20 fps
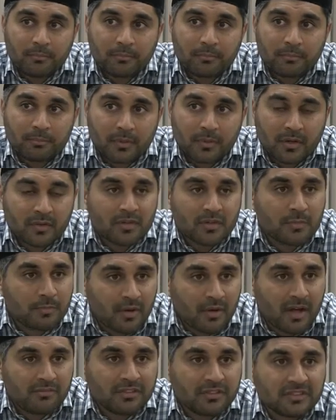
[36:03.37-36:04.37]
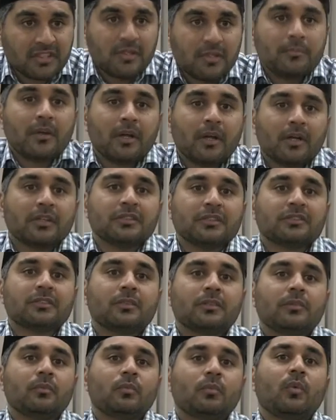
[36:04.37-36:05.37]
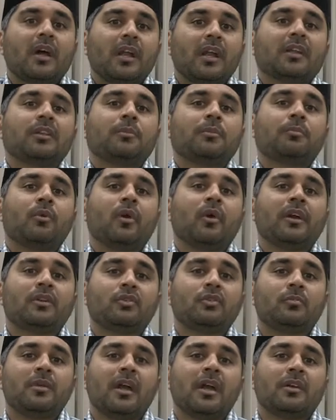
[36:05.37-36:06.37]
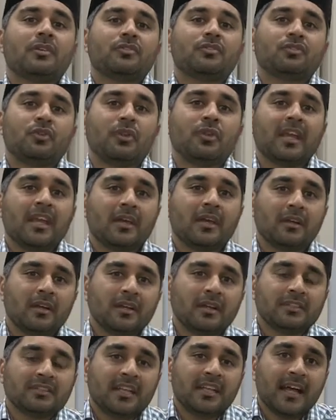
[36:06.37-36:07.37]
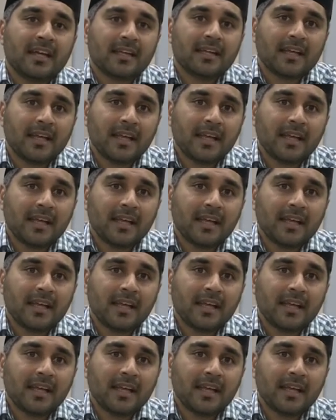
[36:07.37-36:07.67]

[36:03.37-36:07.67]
per the prophecy, because one other point to be understood here is that